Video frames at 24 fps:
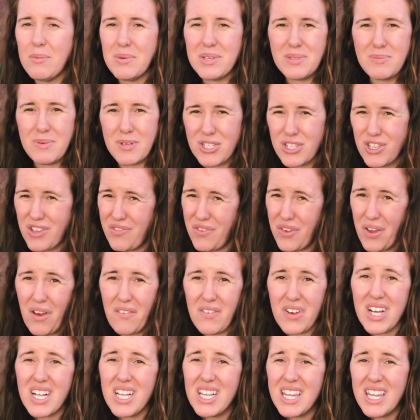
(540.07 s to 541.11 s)
especially if you have a
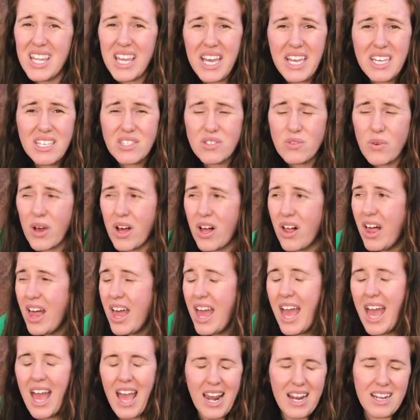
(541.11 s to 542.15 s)
clay soil.
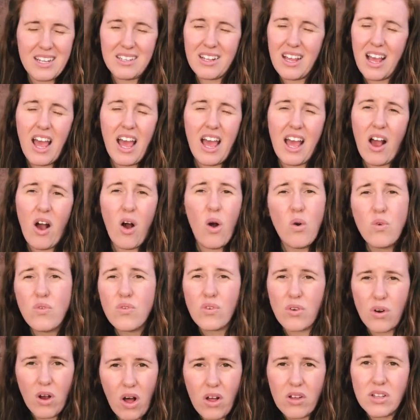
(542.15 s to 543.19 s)
And
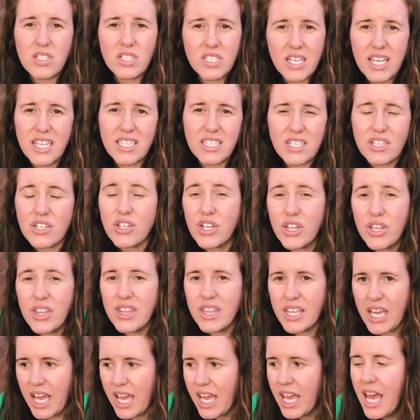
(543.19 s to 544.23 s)
overall, it's, it's a good
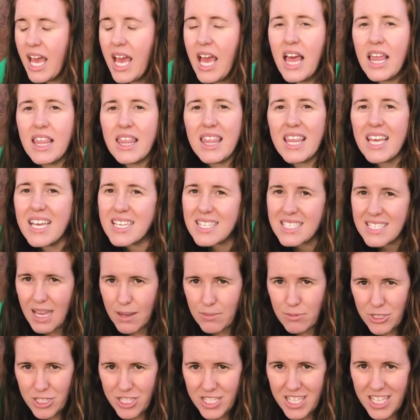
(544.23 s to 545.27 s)
thing. The
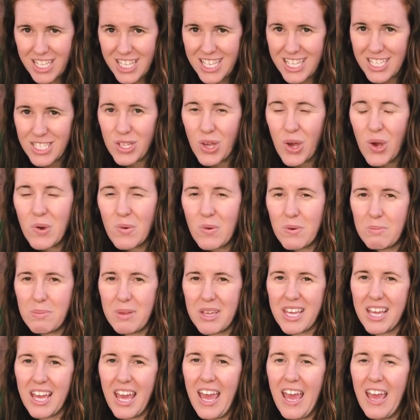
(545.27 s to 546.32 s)
exception to this would
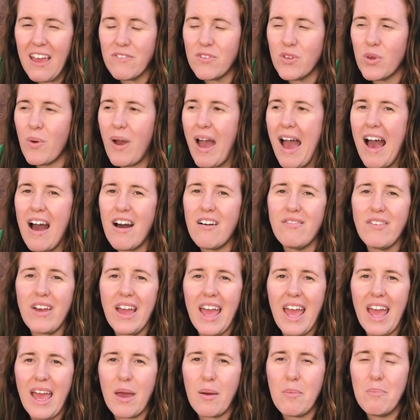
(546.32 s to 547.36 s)
be if you have
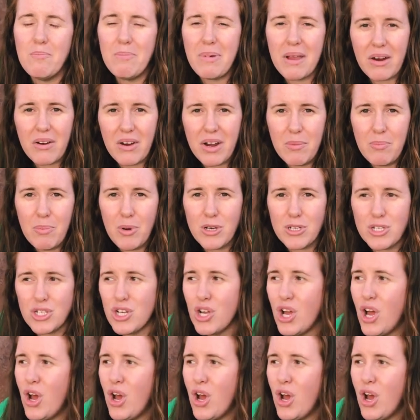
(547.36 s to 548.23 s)
a berry bush